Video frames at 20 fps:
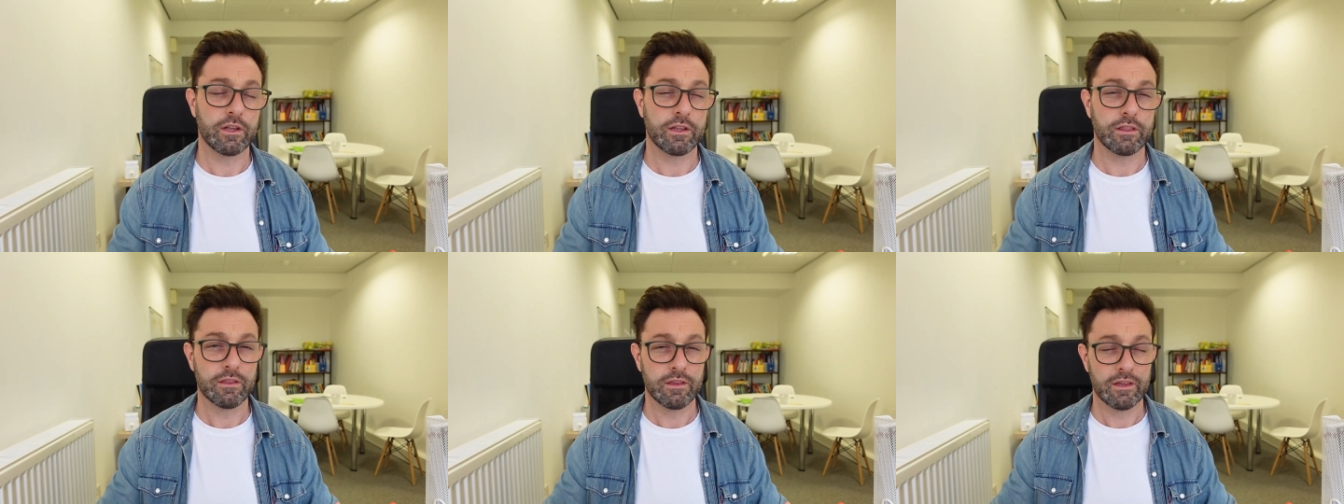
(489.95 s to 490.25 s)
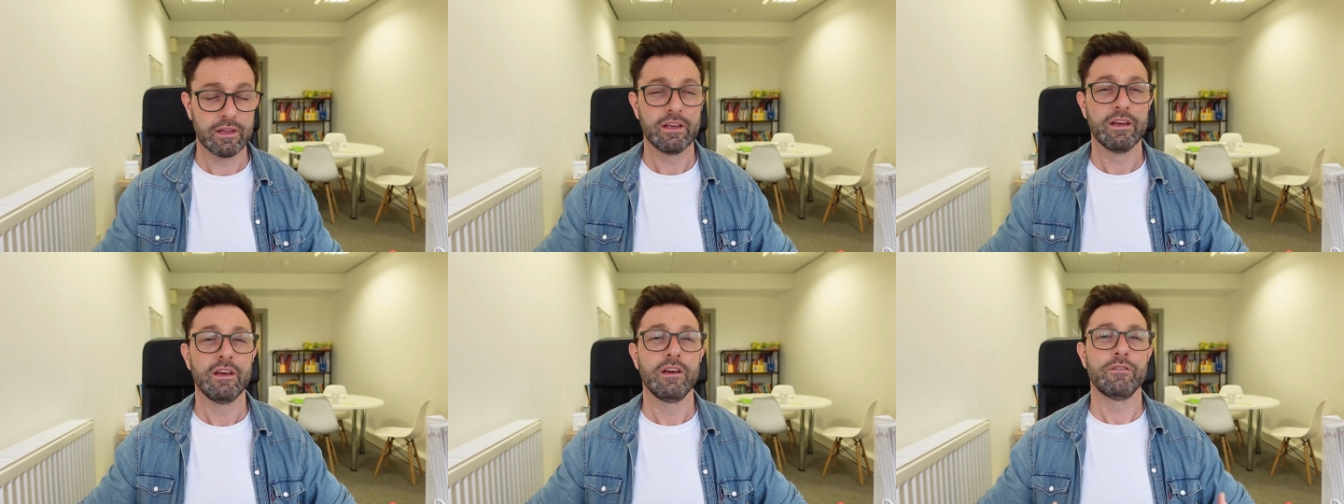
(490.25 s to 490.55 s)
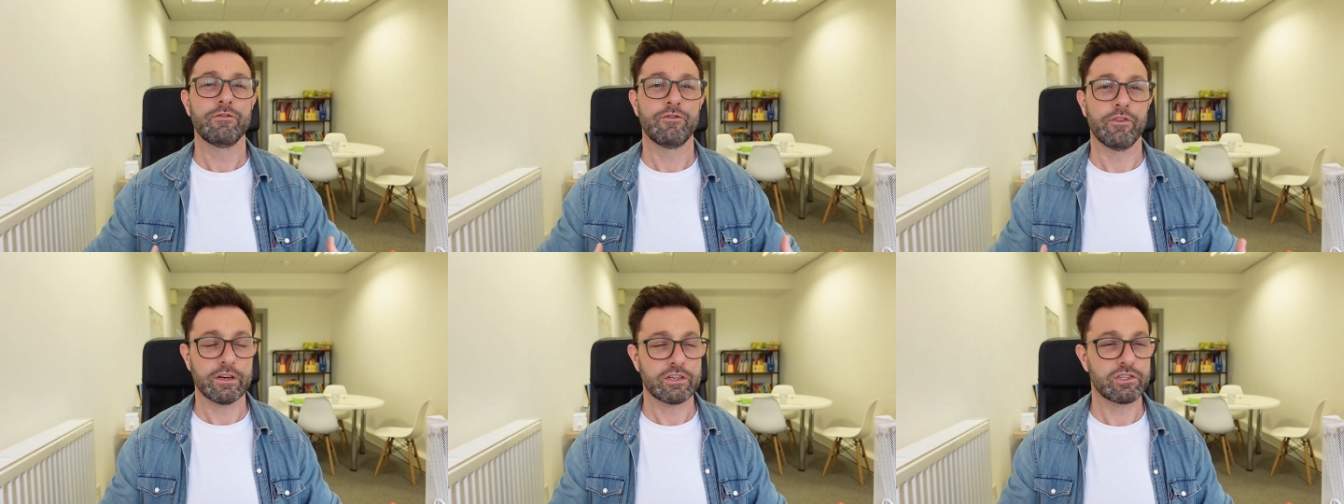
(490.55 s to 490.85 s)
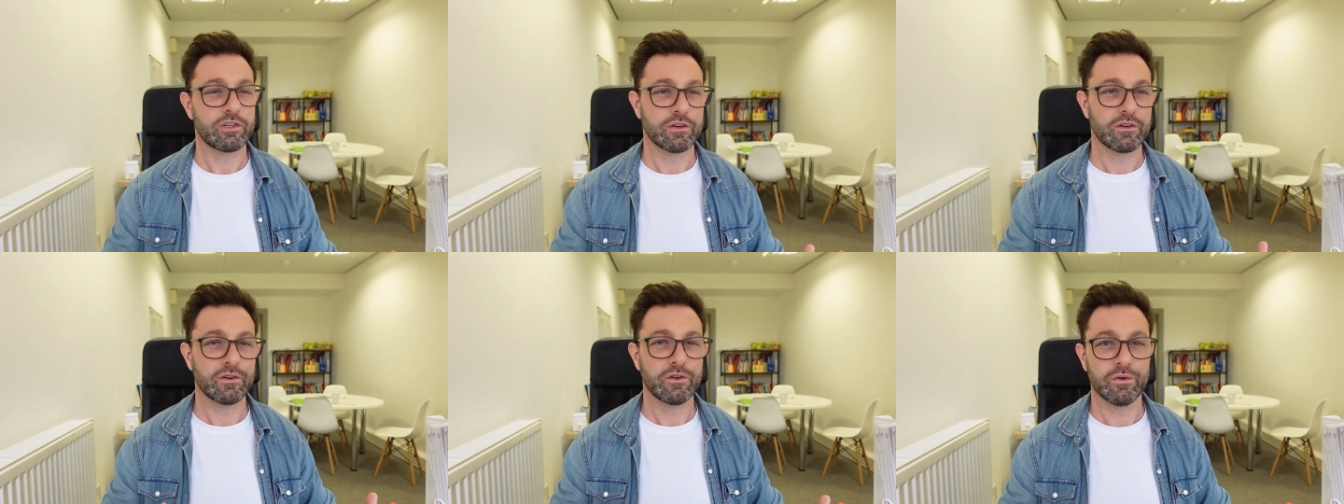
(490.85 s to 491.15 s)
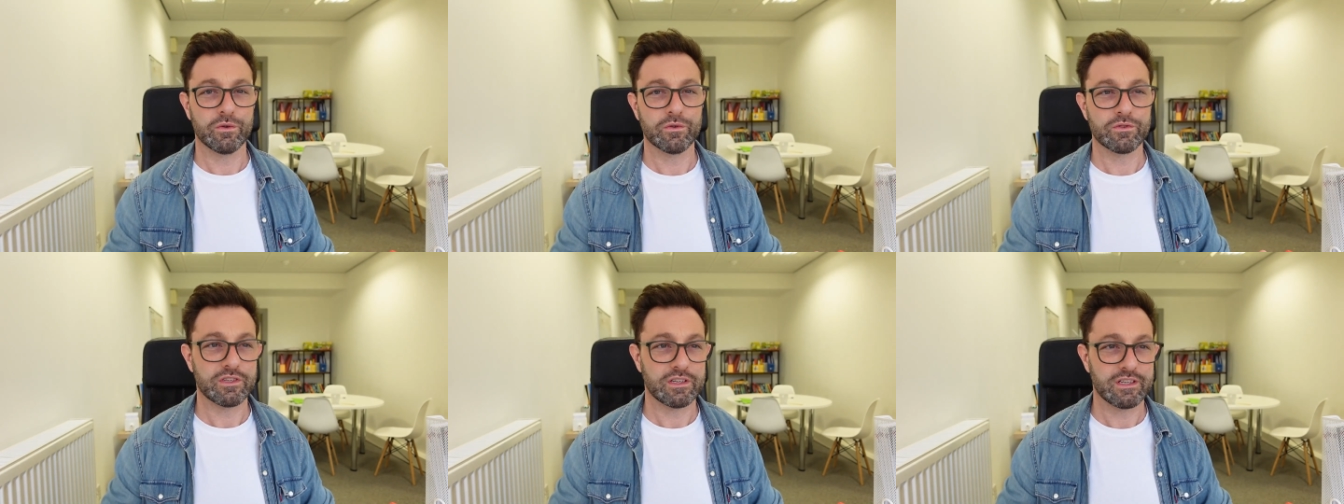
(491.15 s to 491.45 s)
and friction
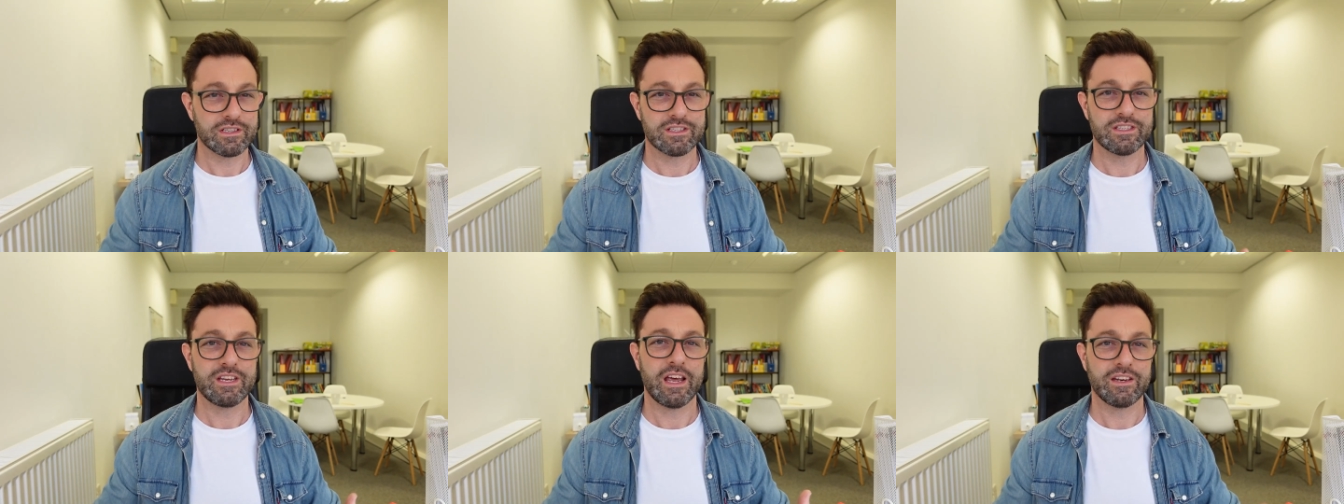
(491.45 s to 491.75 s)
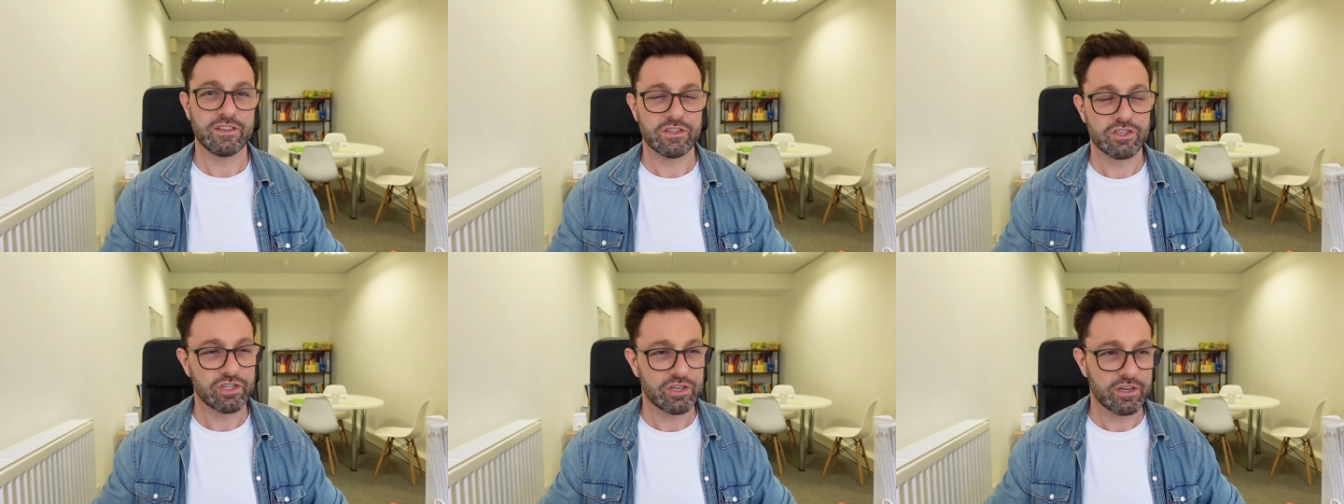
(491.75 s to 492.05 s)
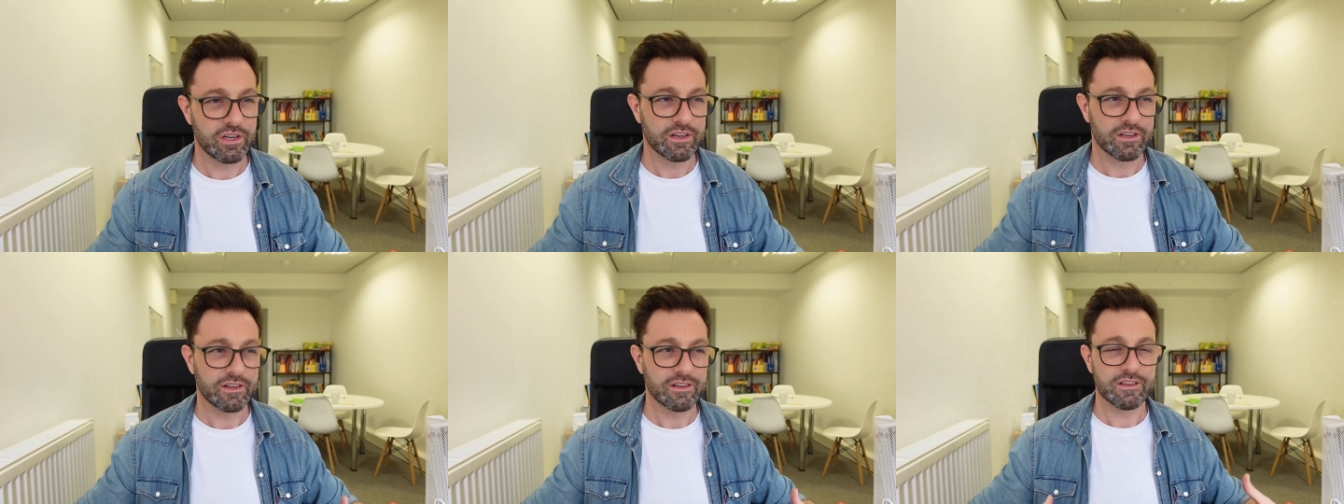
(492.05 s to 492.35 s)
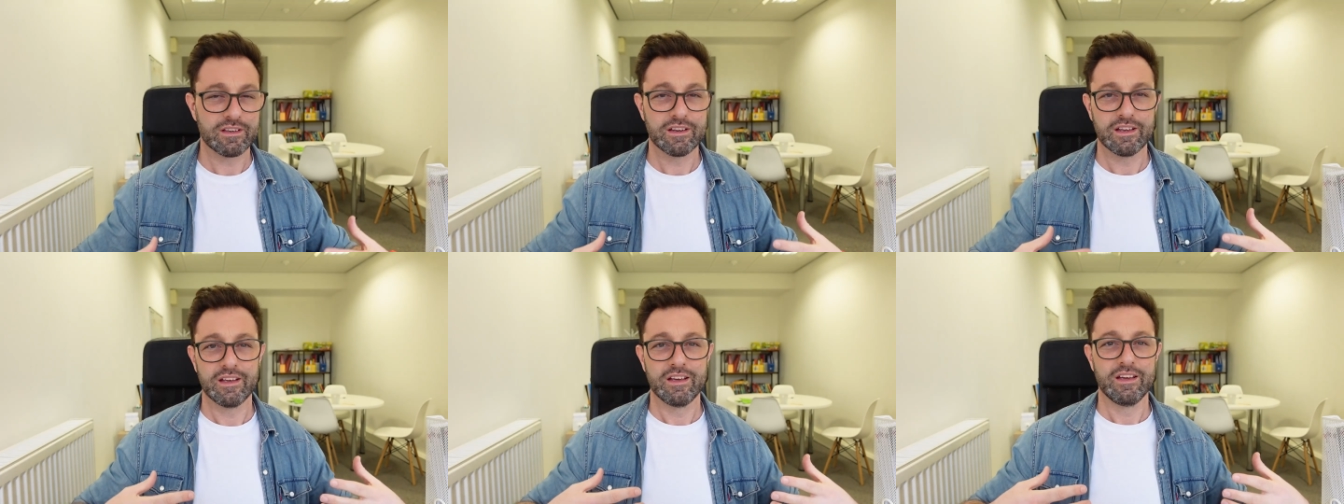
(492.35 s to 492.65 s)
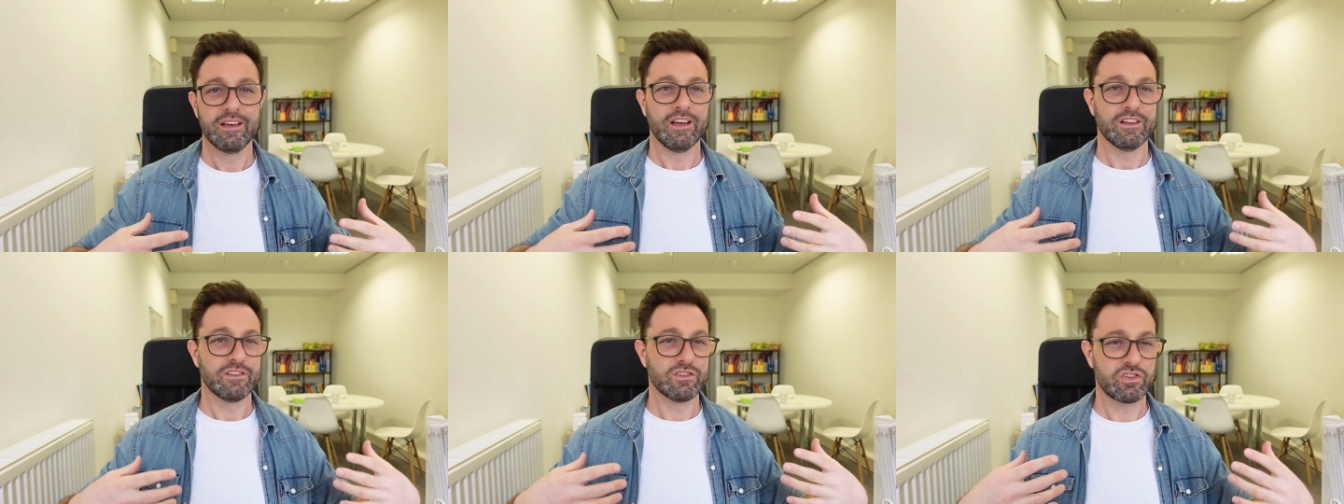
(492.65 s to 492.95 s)
causes tension and,
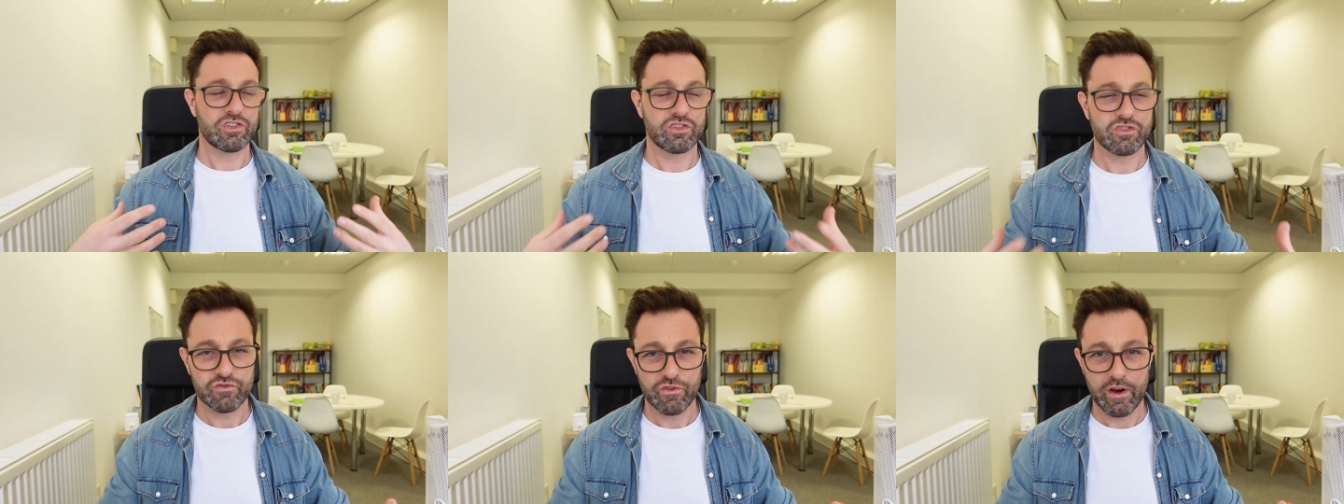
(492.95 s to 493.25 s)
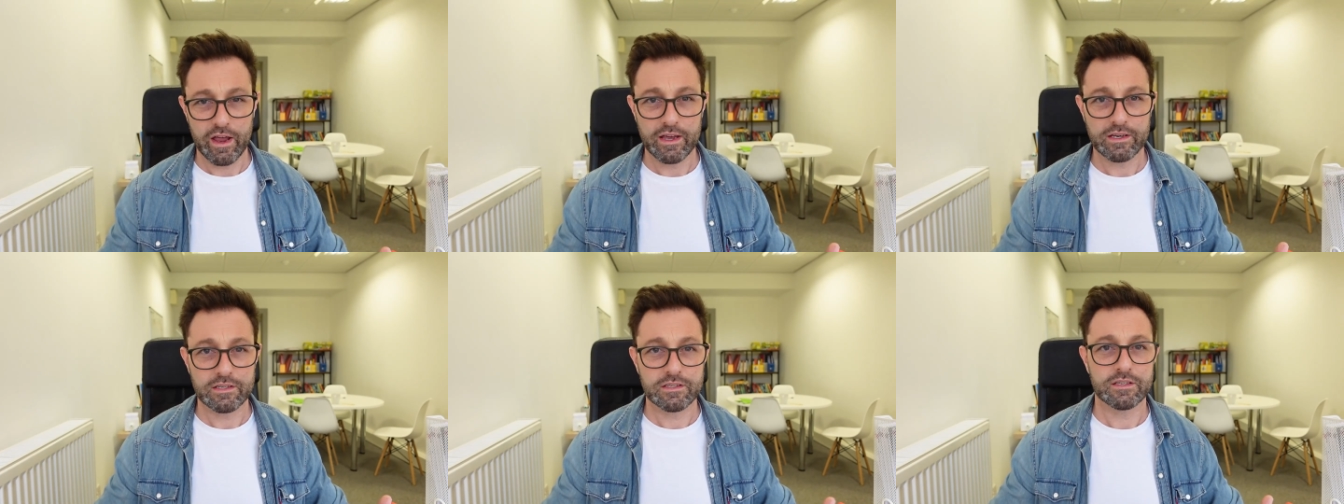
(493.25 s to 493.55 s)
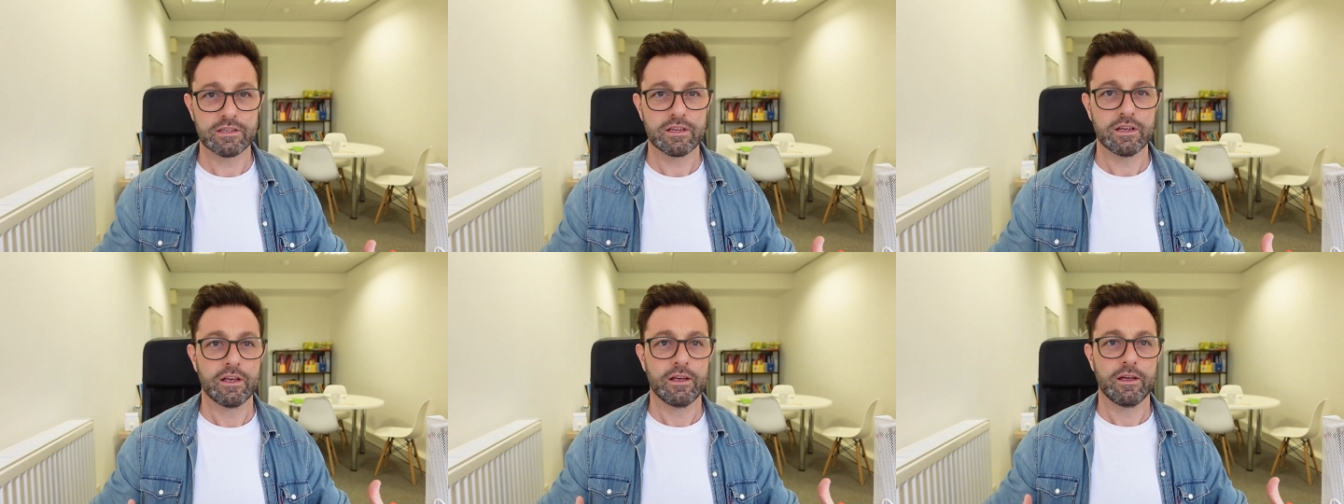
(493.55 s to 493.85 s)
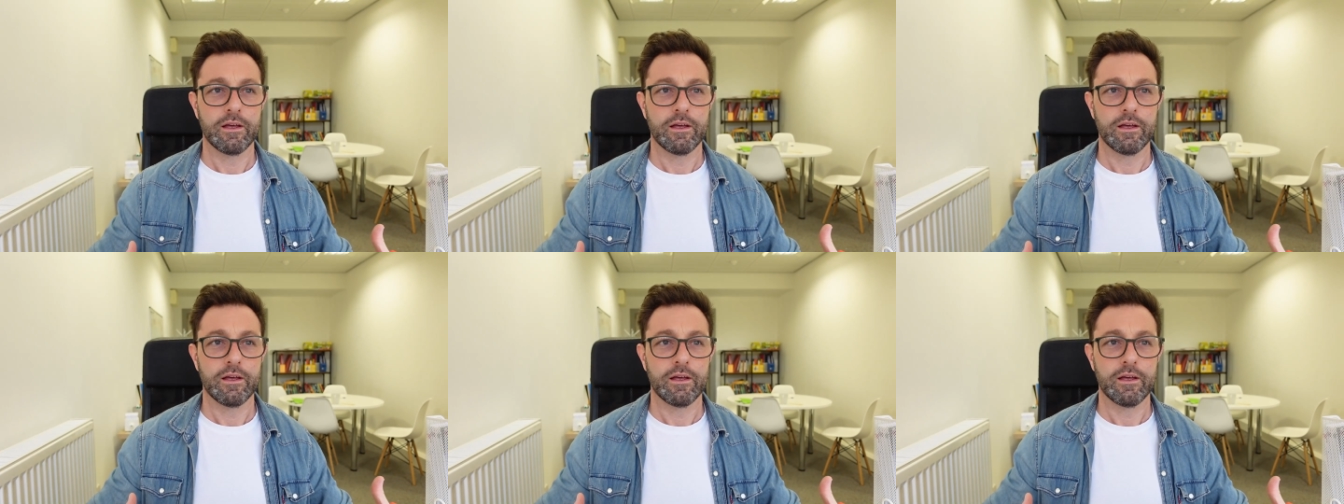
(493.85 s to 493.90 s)
and stress,